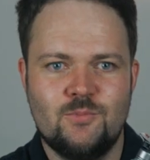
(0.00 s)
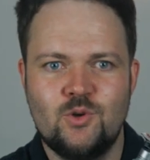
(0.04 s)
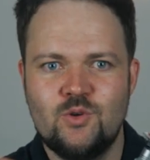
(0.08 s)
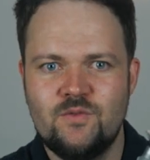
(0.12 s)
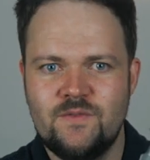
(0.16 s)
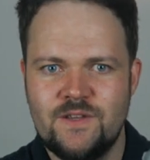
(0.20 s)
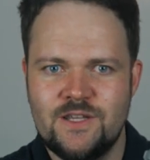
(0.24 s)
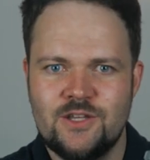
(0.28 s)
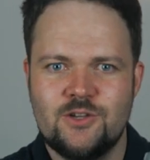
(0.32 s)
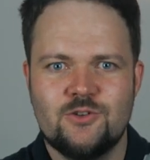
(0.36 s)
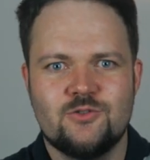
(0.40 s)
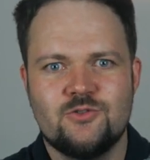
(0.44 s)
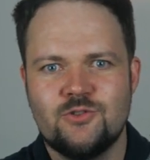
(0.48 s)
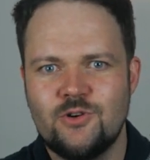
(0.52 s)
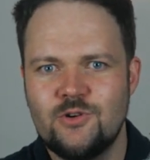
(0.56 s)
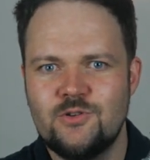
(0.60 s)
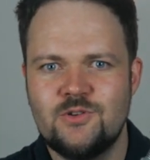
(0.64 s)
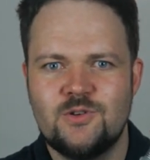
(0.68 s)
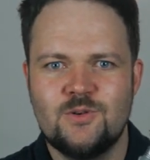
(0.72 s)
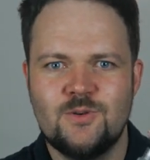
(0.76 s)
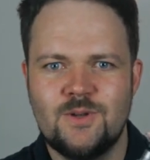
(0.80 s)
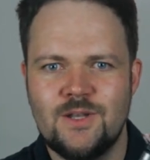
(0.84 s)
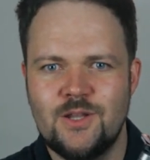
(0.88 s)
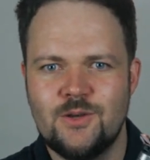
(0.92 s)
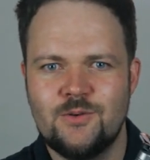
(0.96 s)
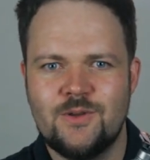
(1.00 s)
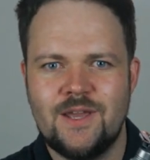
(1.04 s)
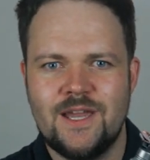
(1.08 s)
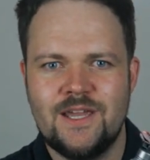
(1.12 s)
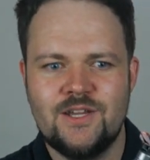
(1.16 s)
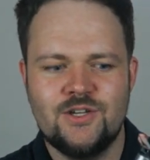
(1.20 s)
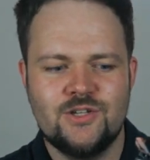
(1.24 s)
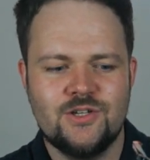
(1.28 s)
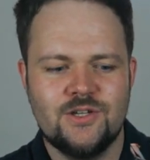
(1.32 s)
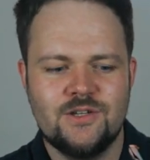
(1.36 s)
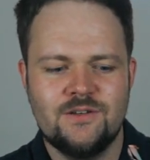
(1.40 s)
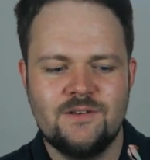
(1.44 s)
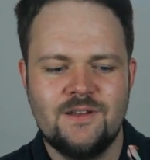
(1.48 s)
moving your drone to a
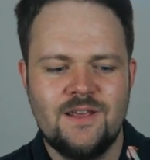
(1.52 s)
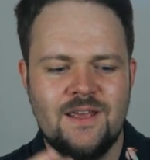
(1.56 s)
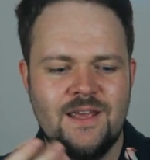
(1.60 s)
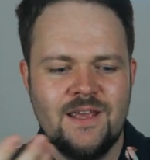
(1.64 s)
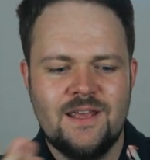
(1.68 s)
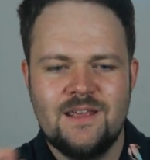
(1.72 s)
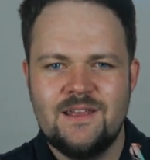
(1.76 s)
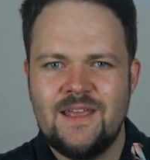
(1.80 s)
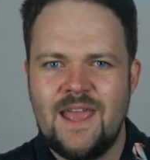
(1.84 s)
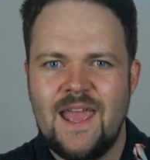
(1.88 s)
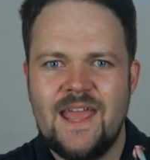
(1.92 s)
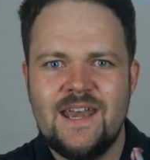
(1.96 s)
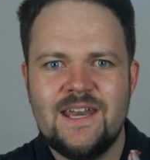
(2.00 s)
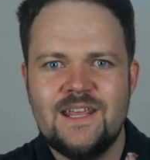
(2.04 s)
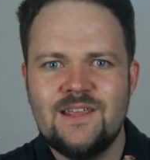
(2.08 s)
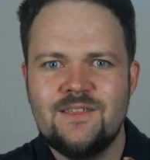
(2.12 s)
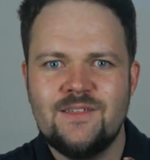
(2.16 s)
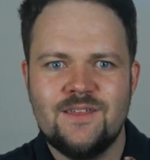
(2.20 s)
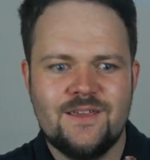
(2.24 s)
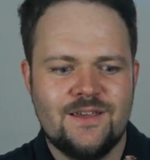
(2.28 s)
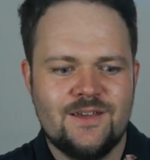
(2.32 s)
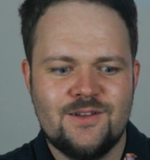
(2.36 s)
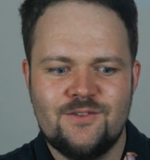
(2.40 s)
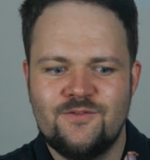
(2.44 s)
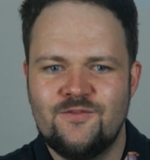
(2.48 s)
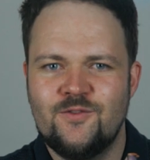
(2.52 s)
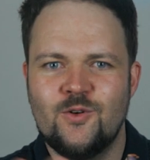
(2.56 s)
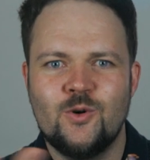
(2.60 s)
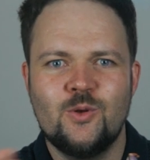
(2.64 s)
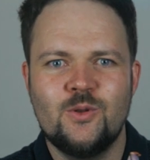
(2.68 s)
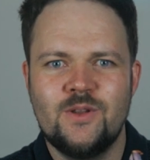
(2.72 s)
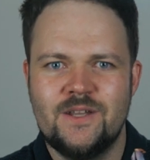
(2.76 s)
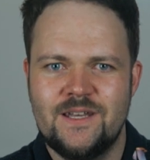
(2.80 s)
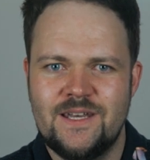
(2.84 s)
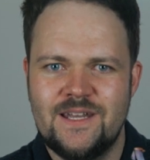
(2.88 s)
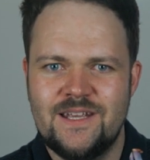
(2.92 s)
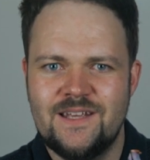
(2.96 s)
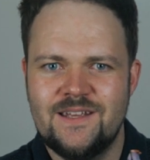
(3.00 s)
location, anything could
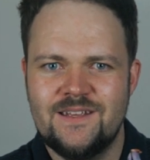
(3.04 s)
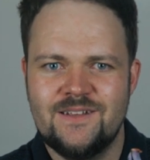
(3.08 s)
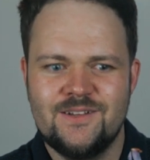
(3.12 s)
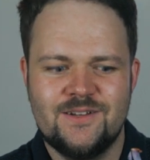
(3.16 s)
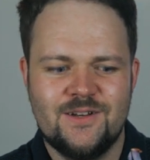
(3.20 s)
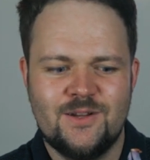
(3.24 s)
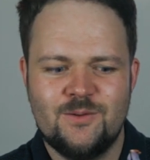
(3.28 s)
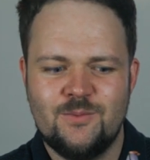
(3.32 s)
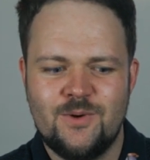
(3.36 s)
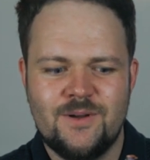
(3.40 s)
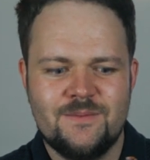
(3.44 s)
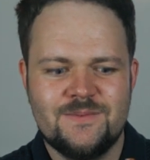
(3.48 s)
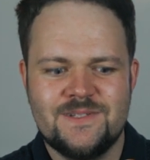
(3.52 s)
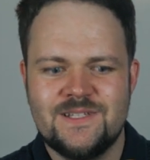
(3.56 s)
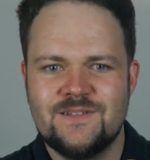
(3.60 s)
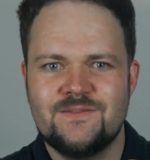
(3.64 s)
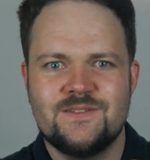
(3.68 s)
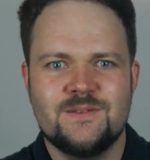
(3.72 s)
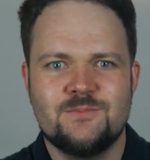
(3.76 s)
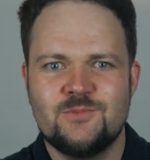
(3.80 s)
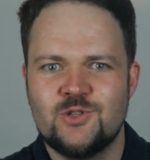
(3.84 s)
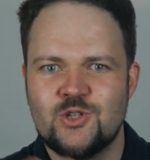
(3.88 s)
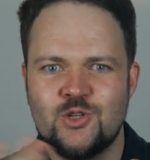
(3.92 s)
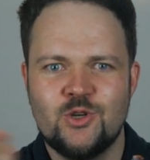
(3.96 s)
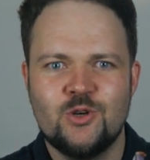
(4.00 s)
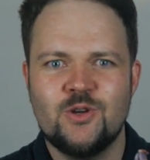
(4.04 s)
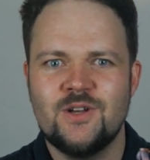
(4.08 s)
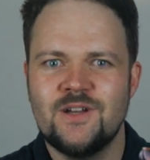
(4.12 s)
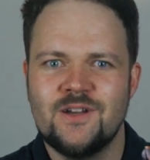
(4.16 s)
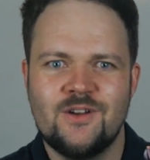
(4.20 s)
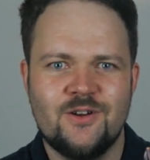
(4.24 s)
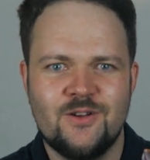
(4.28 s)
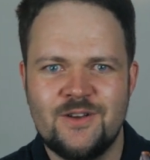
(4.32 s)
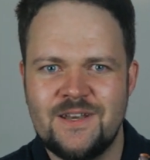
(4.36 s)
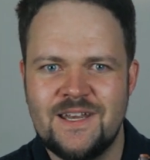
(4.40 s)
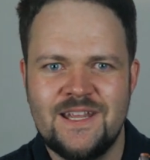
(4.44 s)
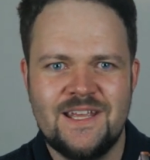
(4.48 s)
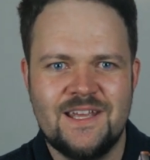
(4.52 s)
fall in here. You know, what happens if some sugar
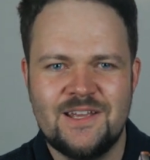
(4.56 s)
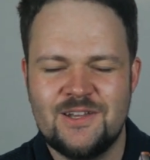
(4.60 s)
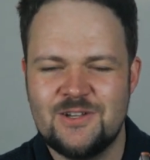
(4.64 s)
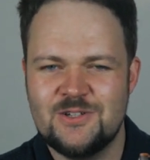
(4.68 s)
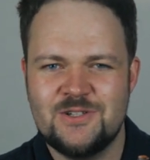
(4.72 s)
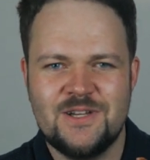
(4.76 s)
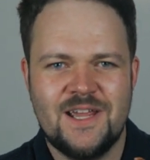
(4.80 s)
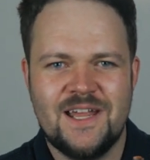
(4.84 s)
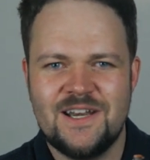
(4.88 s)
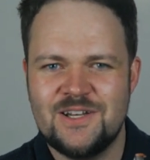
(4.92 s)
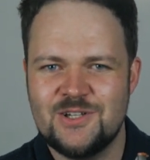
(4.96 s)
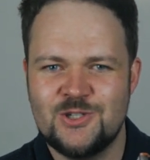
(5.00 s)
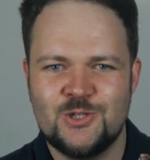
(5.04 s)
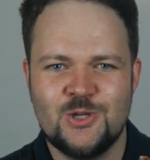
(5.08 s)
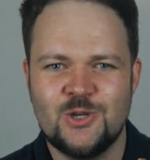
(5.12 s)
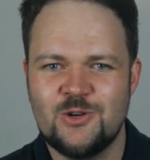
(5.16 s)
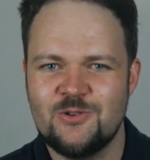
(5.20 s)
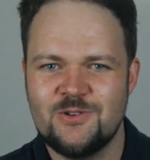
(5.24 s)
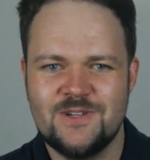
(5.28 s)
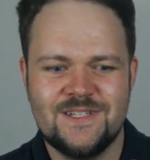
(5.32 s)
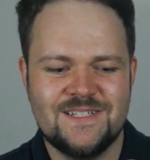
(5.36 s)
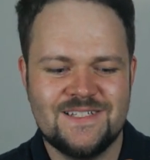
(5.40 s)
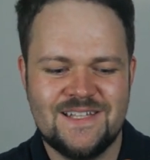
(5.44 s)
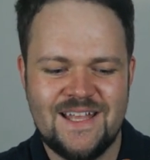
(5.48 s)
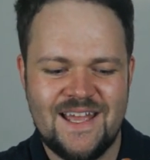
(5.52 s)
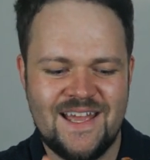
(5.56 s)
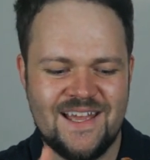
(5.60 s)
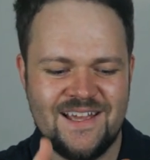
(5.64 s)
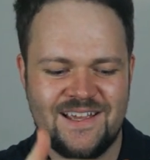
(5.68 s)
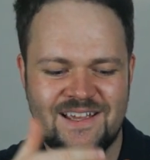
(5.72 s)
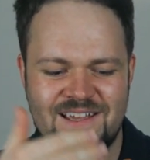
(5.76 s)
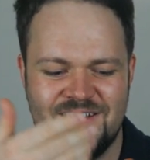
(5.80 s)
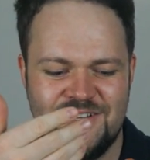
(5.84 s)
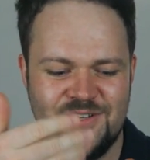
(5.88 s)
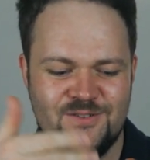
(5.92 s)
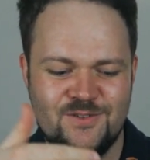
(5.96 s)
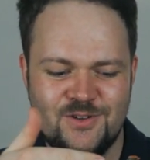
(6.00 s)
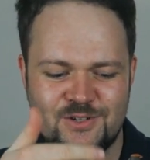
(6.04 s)
got in here because you had a sugary
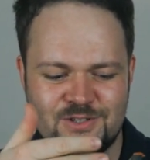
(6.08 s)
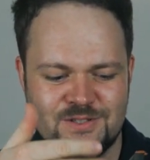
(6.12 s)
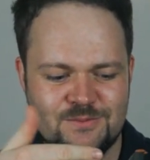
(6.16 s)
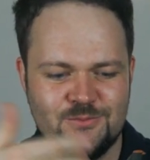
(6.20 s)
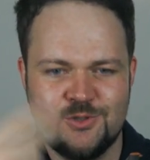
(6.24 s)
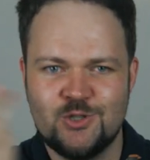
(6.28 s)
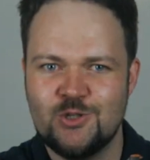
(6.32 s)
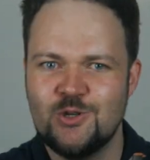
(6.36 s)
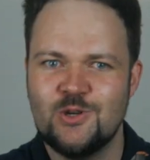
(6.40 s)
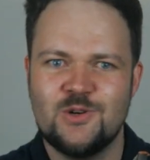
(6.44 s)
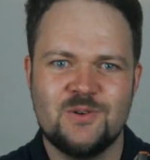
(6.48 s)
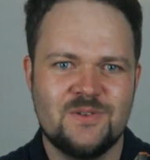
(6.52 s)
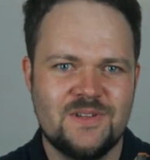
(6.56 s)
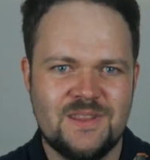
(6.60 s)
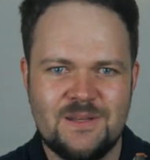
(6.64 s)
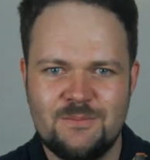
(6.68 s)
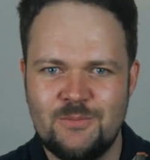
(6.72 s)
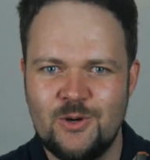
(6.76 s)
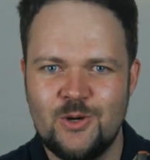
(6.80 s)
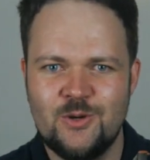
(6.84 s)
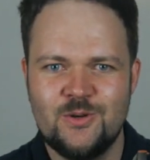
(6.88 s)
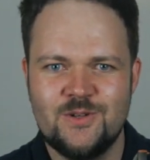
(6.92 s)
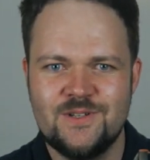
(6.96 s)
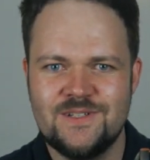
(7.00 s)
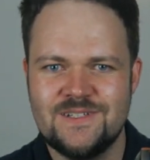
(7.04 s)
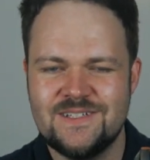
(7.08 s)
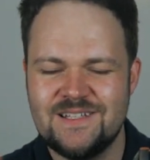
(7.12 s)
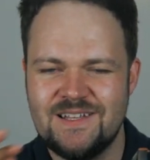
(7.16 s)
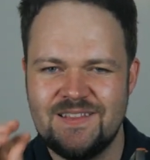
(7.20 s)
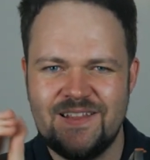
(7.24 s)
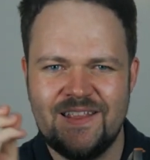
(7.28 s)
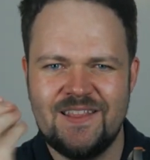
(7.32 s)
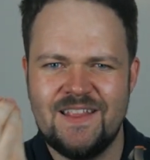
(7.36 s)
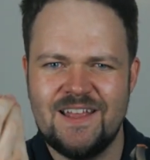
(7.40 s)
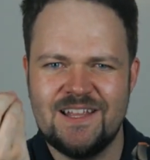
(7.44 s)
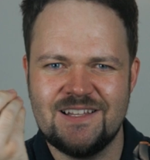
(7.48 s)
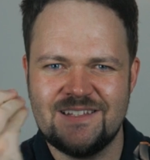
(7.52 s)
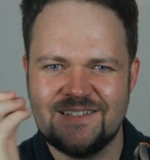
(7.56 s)
snack and you've got some sugar in the motors, and
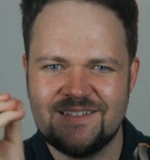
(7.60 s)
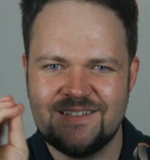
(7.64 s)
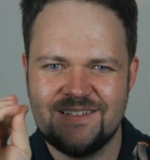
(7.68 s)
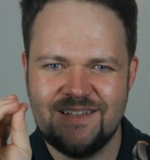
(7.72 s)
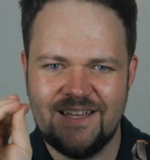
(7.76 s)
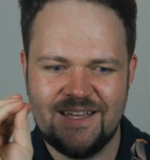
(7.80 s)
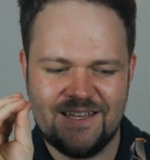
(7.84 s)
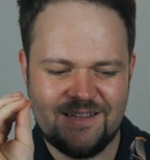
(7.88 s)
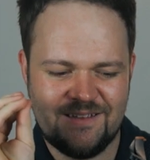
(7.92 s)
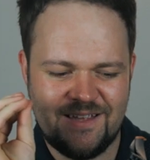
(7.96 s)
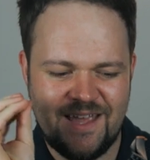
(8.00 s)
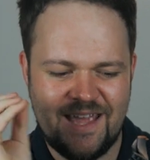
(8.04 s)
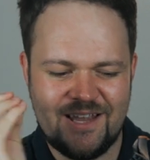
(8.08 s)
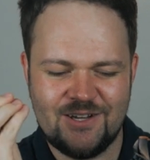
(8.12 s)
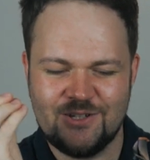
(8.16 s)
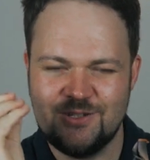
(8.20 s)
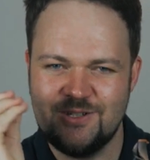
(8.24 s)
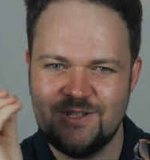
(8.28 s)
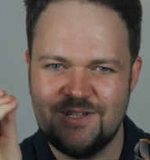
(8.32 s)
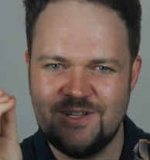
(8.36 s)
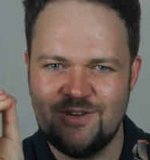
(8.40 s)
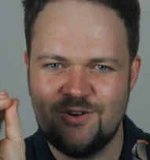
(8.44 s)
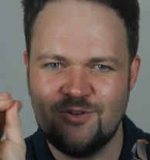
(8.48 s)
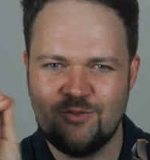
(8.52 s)
then that's like actually